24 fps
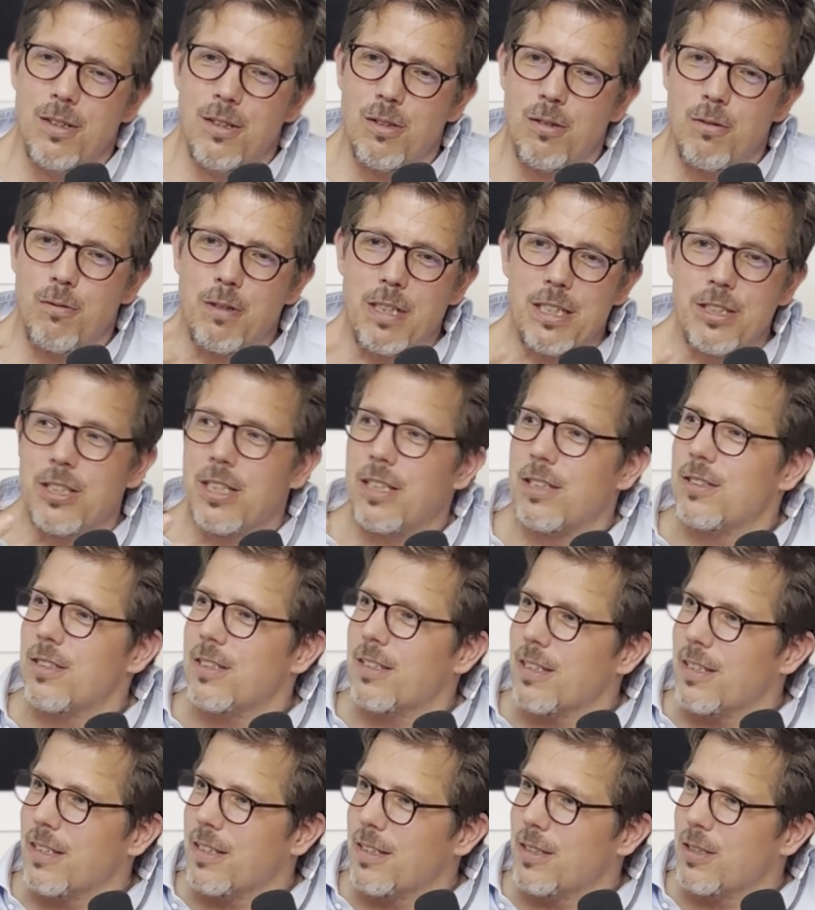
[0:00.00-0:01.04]
fragile
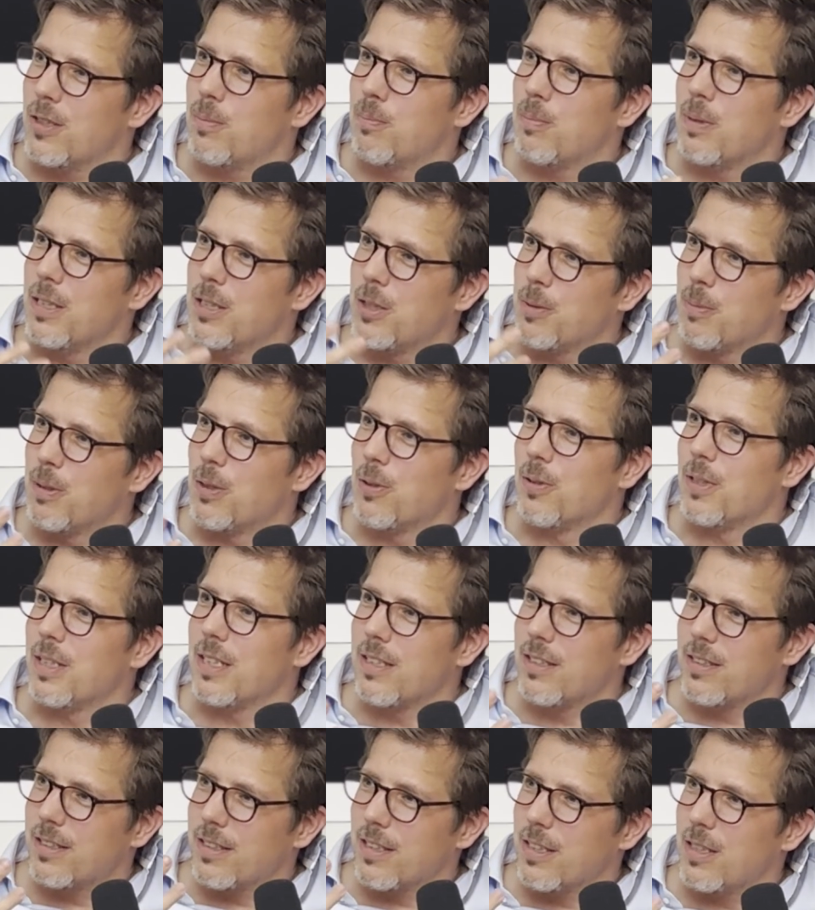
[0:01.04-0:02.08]
states, peace
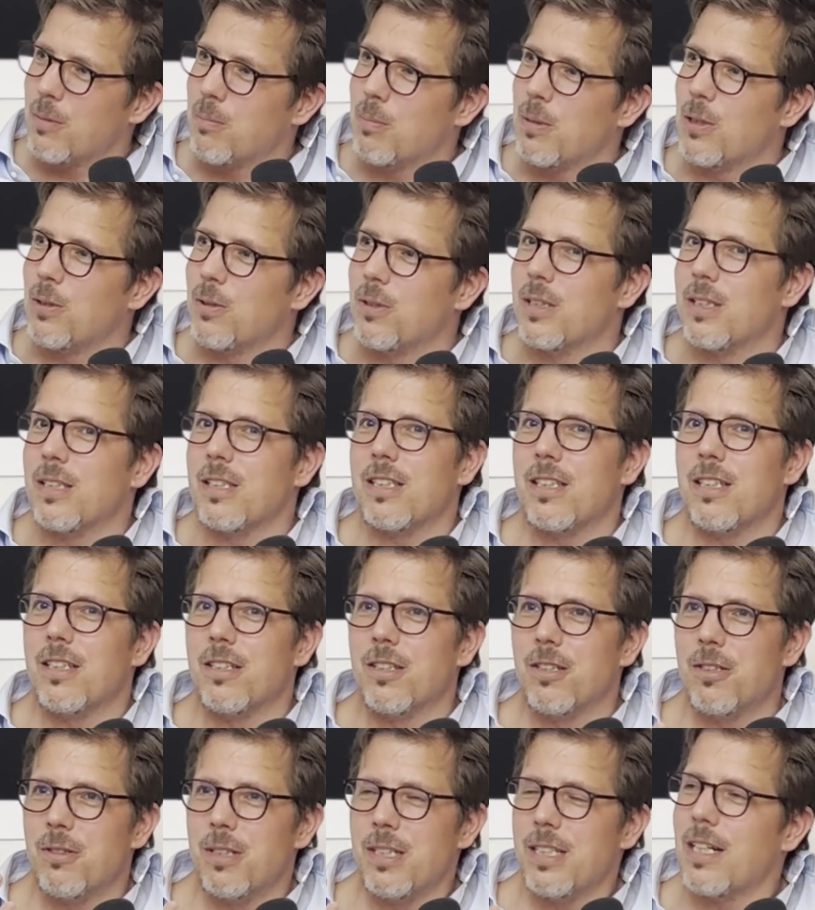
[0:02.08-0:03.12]
building, state building,
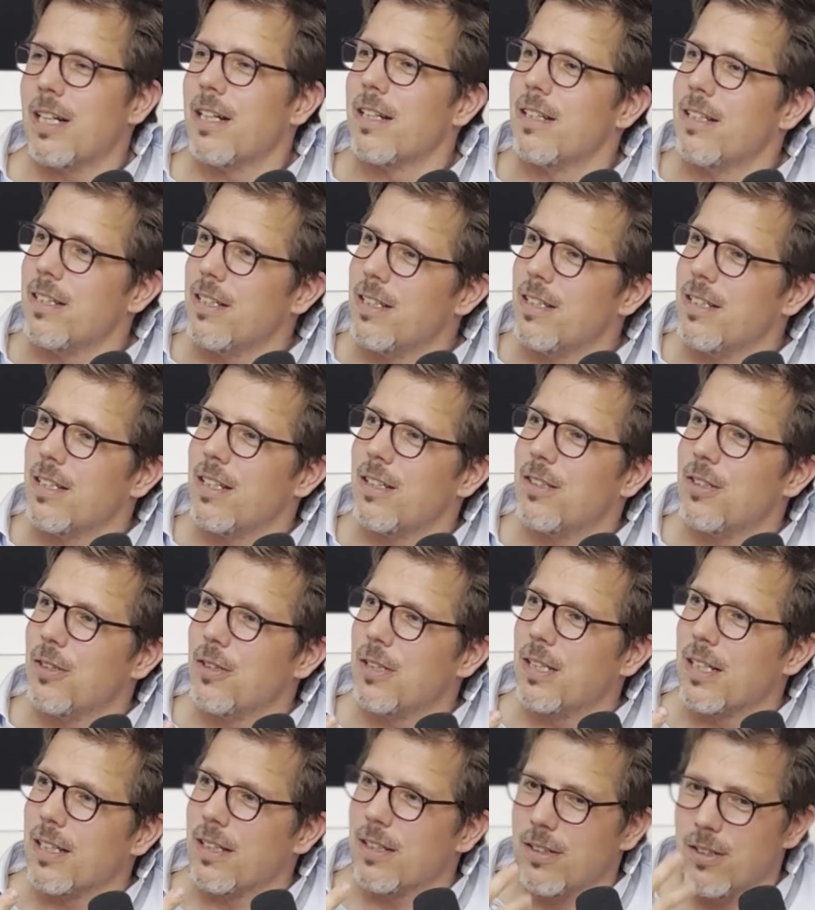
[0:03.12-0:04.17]
the idea that you
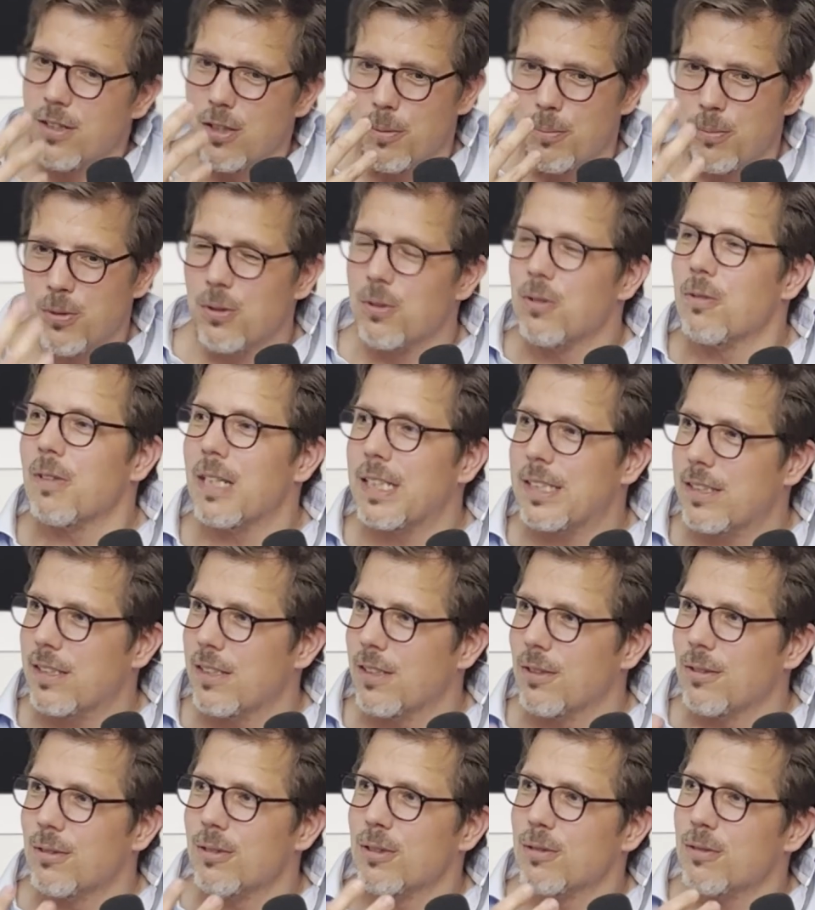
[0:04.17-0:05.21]
can come to the
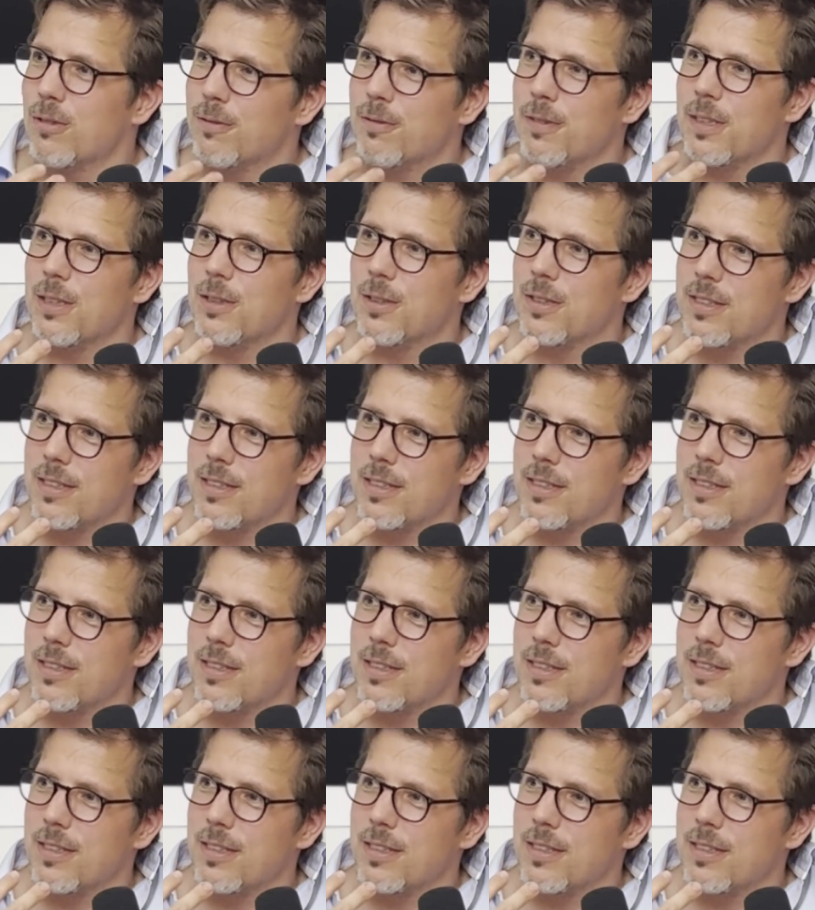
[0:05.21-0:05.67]
rescue of a failed